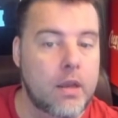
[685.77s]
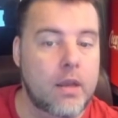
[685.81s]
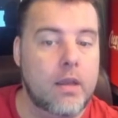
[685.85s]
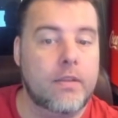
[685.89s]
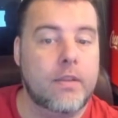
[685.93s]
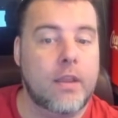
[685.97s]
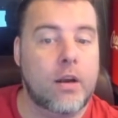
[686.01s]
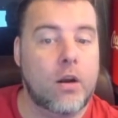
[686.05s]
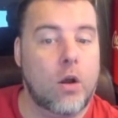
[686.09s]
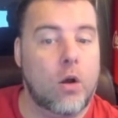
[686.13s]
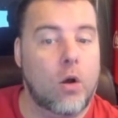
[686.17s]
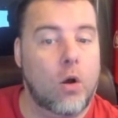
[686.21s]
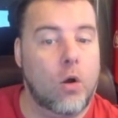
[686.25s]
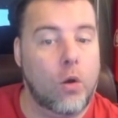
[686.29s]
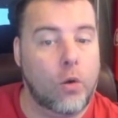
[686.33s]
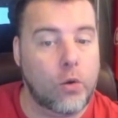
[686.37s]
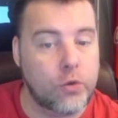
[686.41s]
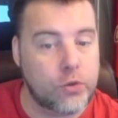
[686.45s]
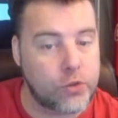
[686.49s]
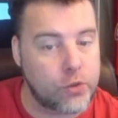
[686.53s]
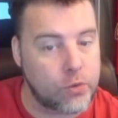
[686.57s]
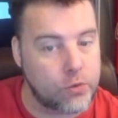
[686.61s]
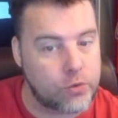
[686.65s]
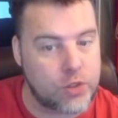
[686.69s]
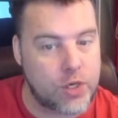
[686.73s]
That
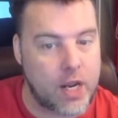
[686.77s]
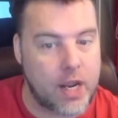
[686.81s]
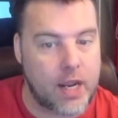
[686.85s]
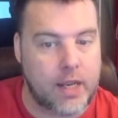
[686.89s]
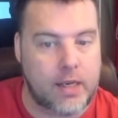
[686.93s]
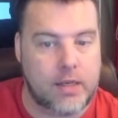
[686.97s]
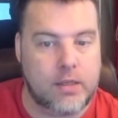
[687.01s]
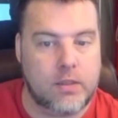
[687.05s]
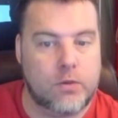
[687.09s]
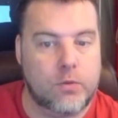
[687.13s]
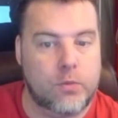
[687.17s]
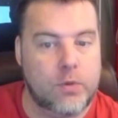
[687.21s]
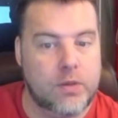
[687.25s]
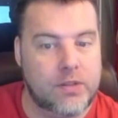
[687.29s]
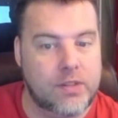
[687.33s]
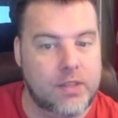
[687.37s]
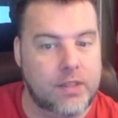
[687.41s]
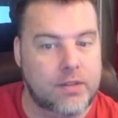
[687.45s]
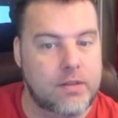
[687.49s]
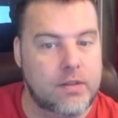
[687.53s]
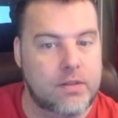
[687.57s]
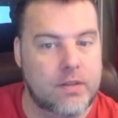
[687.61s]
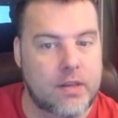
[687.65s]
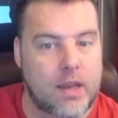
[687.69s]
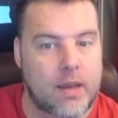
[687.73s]
also chains with
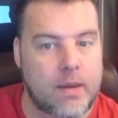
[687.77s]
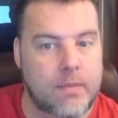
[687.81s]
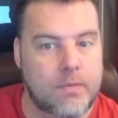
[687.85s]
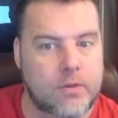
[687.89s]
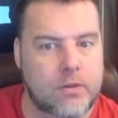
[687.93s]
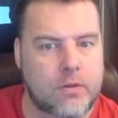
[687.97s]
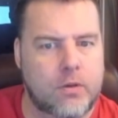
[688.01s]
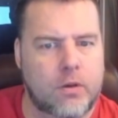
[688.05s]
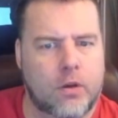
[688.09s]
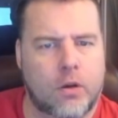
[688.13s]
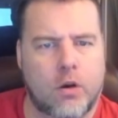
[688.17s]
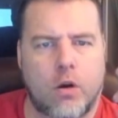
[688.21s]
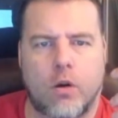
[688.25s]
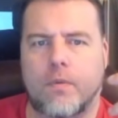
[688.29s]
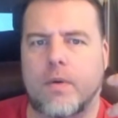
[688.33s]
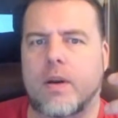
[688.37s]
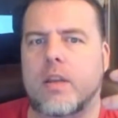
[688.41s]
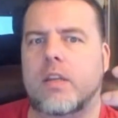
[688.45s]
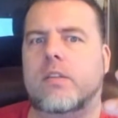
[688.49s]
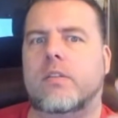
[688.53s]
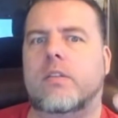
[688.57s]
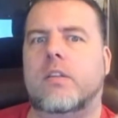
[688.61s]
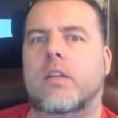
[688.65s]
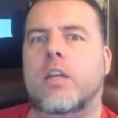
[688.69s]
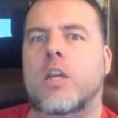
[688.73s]
60 times. So you can already
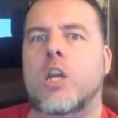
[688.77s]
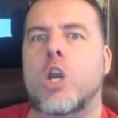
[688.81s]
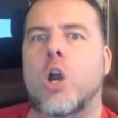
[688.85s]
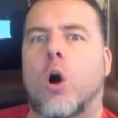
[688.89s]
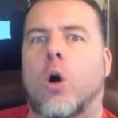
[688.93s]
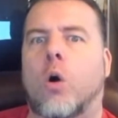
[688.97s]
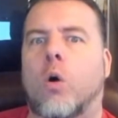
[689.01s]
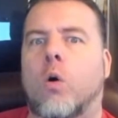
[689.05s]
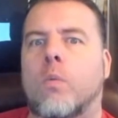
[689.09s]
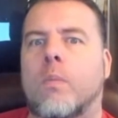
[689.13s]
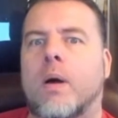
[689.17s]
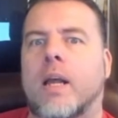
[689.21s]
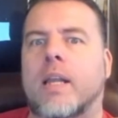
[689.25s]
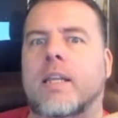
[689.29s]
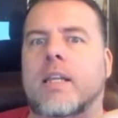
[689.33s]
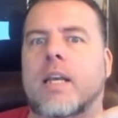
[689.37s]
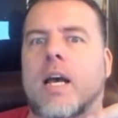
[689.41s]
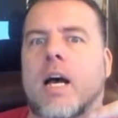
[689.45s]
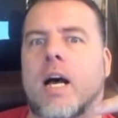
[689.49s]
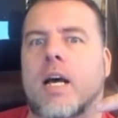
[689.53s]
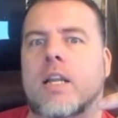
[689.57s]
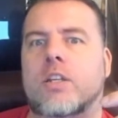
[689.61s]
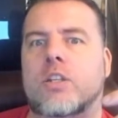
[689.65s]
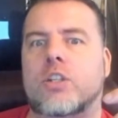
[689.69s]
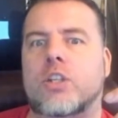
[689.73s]
see, oh my
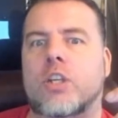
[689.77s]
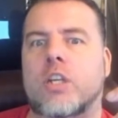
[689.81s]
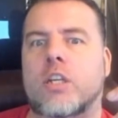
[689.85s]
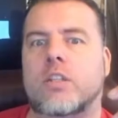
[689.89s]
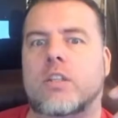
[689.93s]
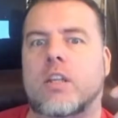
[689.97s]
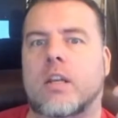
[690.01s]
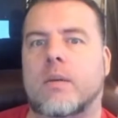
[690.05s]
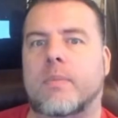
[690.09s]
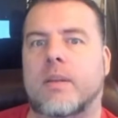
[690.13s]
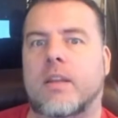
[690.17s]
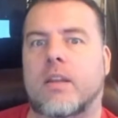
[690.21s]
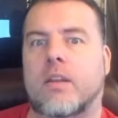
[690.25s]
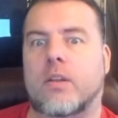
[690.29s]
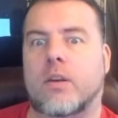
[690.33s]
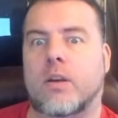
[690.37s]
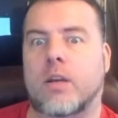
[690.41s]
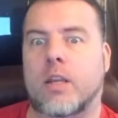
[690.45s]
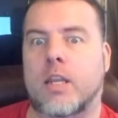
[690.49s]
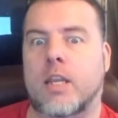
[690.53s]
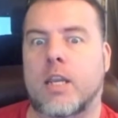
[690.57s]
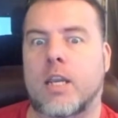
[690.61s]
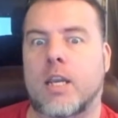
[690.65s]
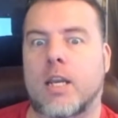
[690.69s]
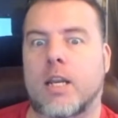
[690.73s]
god, she's going to be
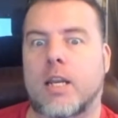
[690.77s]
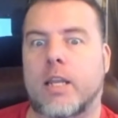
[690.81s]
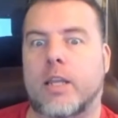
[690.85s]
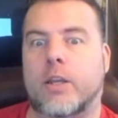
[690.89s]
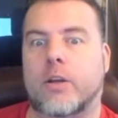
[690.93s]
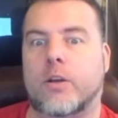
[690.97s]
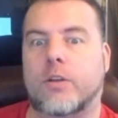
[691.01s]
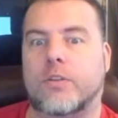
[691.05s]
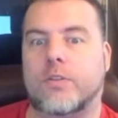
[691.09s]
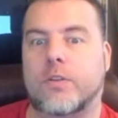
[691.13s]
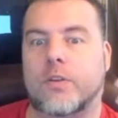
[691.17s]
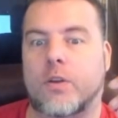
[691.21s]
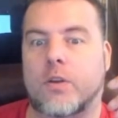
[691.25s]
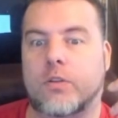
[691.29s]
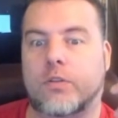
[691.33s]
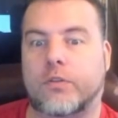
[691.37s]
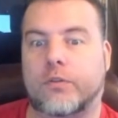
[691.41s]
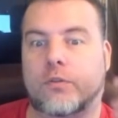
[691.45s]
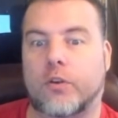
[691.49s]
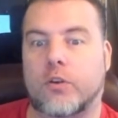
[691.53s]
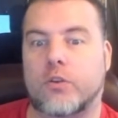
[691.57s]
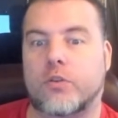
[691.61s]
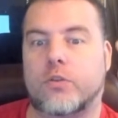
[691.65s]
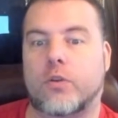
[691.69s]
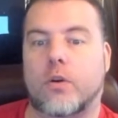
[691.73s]
really good to those
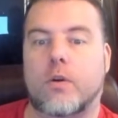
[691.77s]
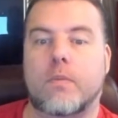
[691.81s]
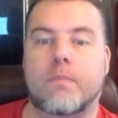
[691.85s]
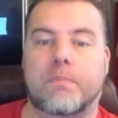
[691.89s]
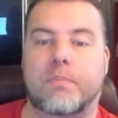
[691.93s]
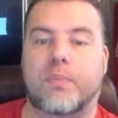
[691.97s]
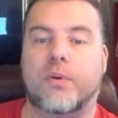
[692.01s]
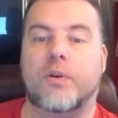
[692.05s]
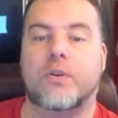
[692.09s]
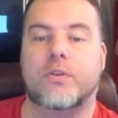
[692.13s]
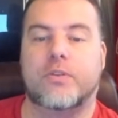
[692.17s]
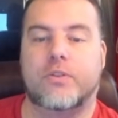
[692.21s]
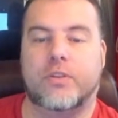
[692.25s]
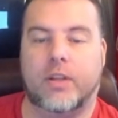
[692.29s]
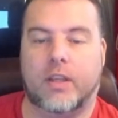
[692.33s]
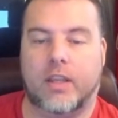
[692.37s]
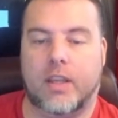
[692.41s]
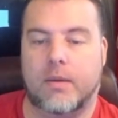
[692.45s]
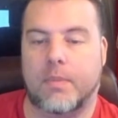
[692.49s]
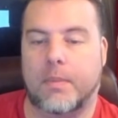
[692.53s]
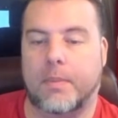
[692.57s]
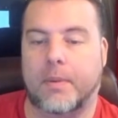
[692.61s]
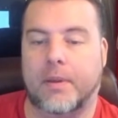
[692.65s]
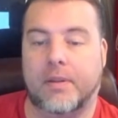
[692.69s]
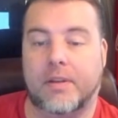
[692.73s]
first turn bursting
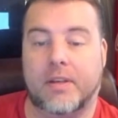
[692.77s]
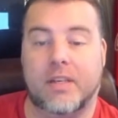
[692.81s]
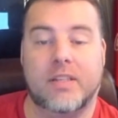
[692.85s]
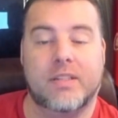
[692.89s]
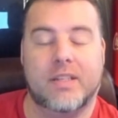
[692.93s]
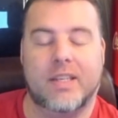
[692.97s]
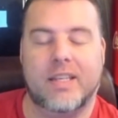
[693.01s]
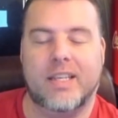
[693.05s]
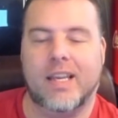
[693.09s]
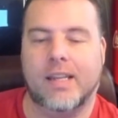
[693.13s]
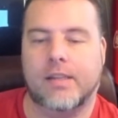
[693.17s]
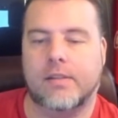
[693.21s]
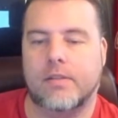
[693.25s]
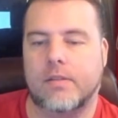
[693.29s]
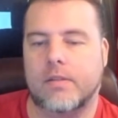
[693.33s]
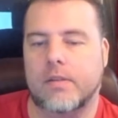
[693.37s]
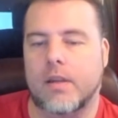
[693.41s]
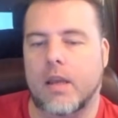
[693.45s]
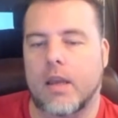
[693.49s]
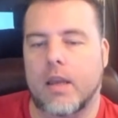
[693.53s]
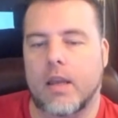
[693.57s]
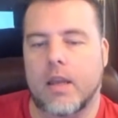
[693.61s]
capabilities. Yes.